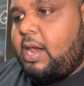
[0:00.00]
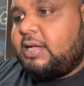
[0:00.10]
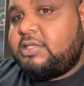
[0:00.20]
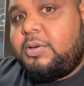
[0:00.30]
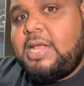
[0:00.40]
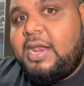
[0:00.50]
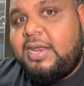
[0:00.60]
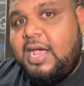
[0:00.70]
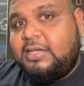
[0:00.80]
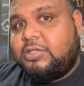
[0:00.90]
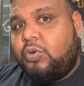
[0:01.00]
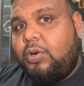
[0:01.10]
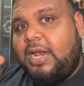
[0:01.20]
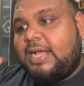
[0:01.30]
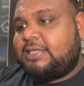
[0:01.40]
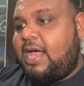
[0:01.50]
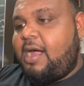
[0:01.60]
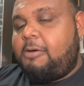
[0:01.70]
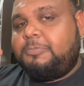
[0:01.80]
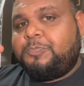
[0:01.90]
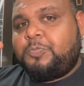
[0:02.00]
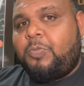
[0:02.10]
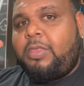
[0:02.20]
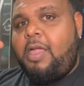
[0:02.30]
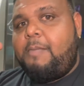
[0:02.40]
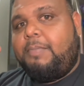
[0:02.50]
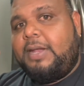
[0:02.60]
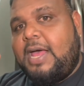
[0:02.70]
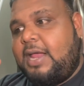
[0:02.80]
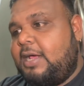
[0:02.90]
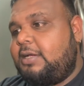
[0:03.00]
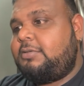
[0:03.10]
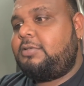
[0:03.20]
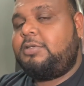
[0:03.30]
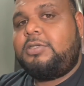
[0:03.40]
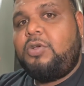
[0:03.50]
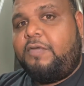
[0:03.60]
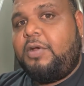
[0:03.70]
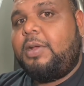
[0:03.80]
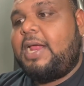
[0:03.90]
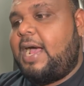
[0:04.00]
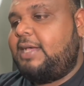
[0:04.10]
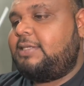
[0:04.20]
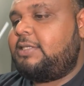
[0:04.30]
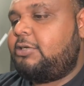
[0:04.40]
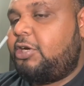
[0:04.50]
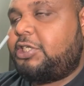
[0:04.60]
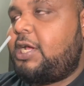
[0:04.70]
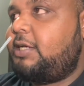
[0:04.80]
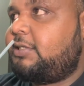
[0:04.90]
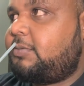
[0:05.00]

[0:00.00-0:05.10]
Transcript: And I served a nice cool glass of banana soft with ice, fresh ice.